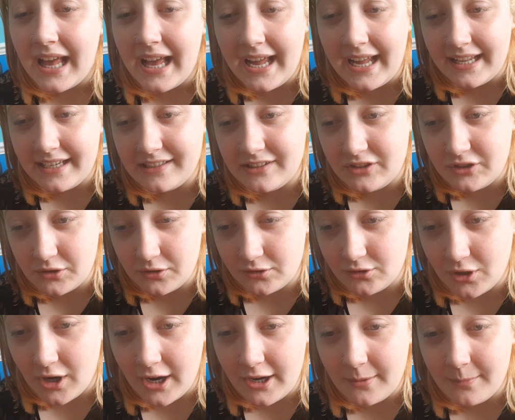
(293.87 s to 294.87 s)
and you're
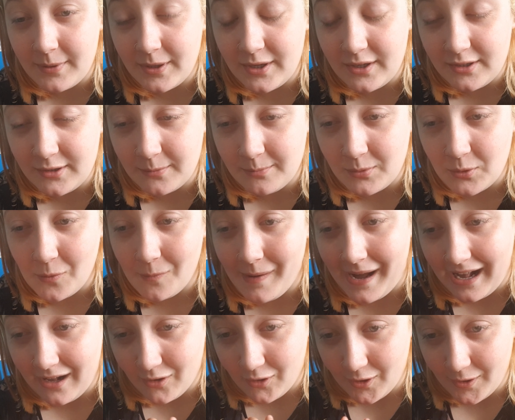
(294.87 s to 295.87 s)
trying to put your ball
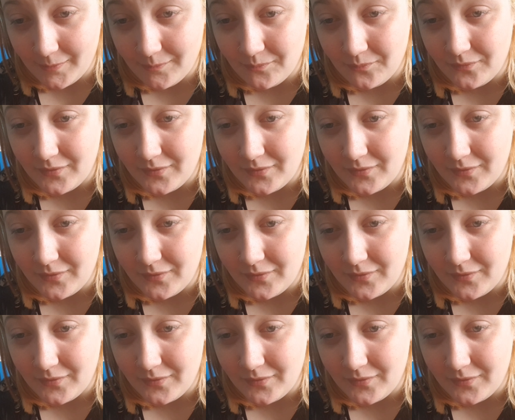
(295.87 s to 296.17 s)
back on,